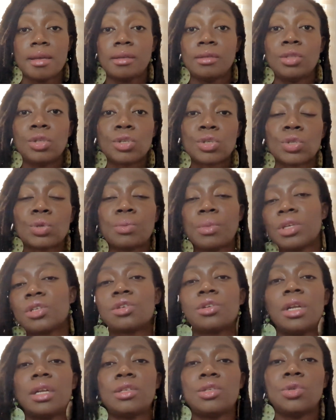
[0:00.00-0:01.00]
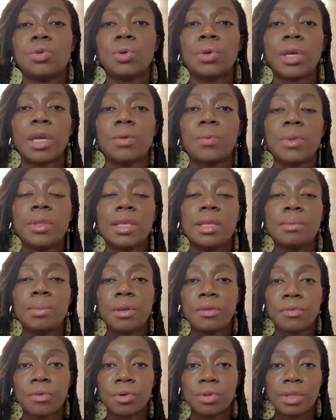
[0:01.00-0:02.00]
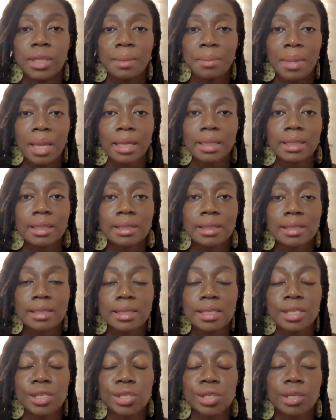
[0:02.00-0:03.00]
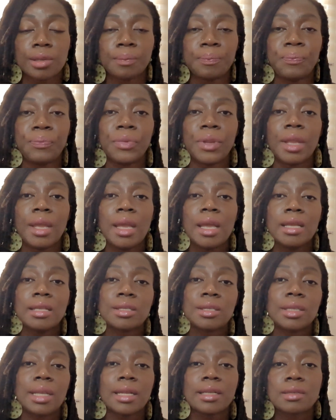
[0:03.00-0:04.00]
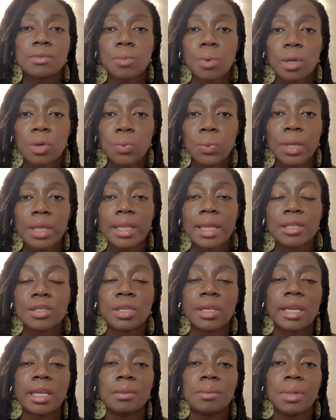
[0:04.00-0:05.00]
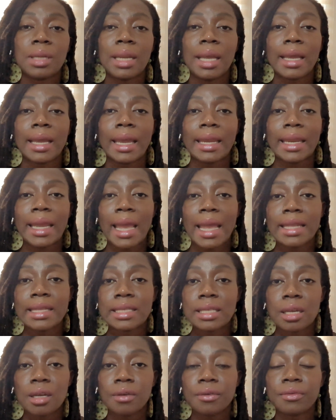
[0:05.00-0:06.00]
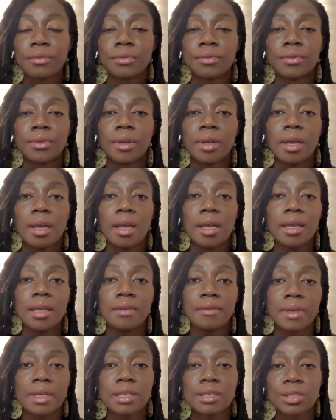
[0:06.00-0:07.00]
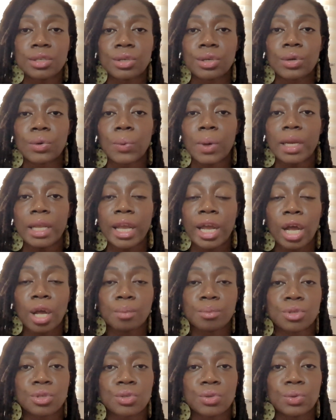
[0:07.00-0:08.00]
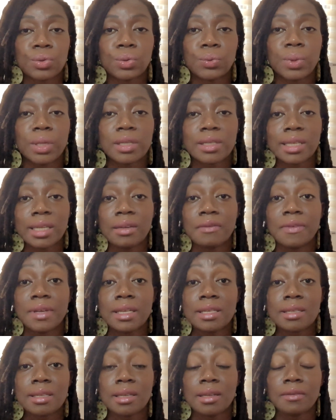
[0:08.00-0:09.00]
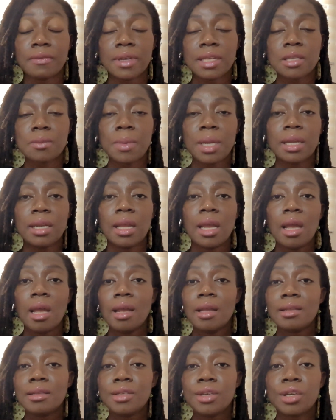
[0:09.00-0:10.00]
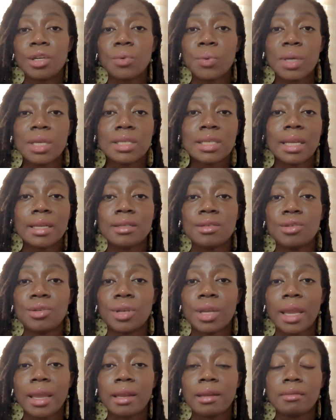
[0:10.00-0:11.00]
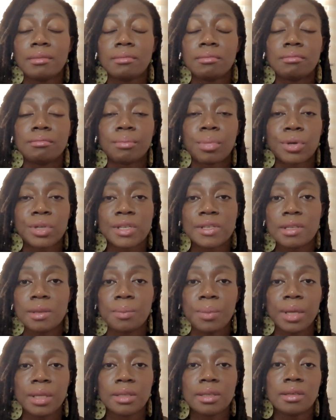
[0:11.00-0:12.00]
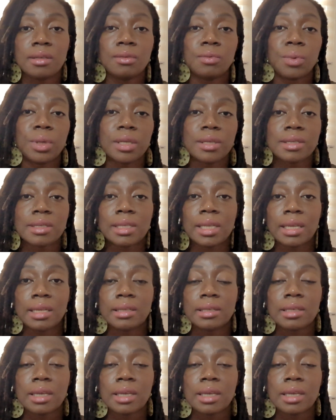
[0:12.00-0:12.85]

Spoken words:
just to make sure that you're okay with it before they make the decision. So that's one way that you can be like a hands-off investor when it comes to real estate investment. The other way is that you can participate in real estate